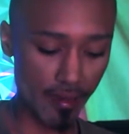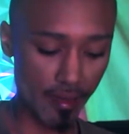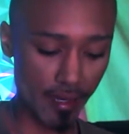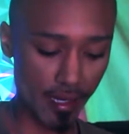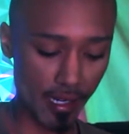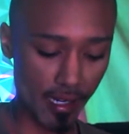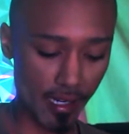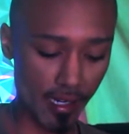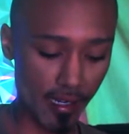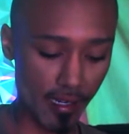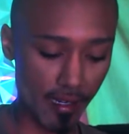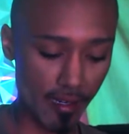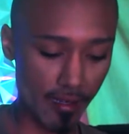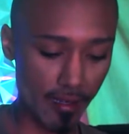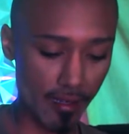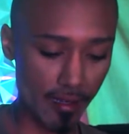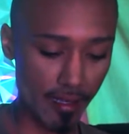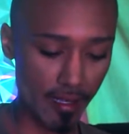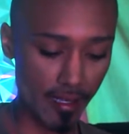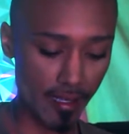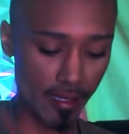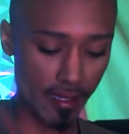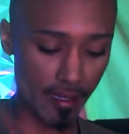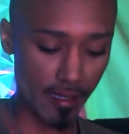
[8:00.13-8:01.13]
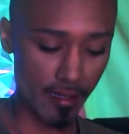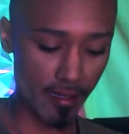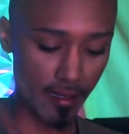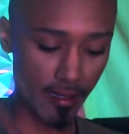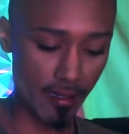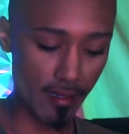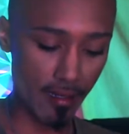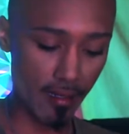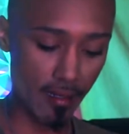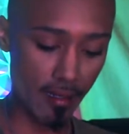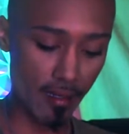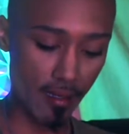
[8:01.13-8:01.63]
cards.
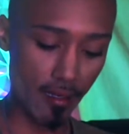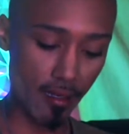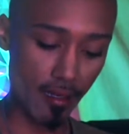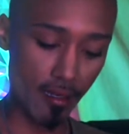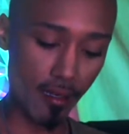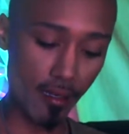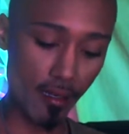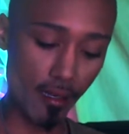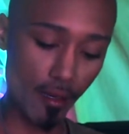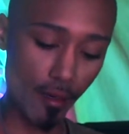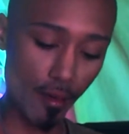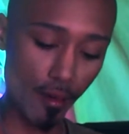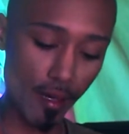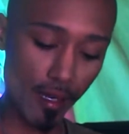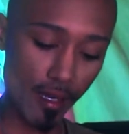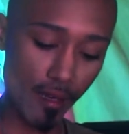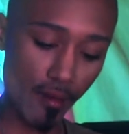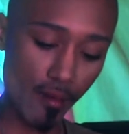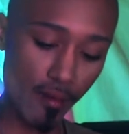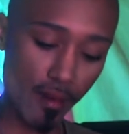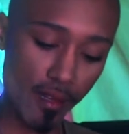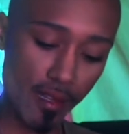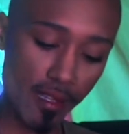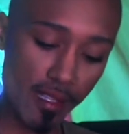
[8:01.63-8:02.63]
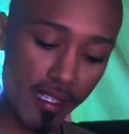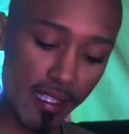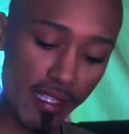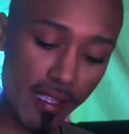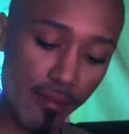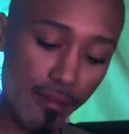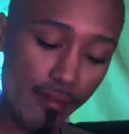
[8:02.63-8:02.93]
Queen of Wands and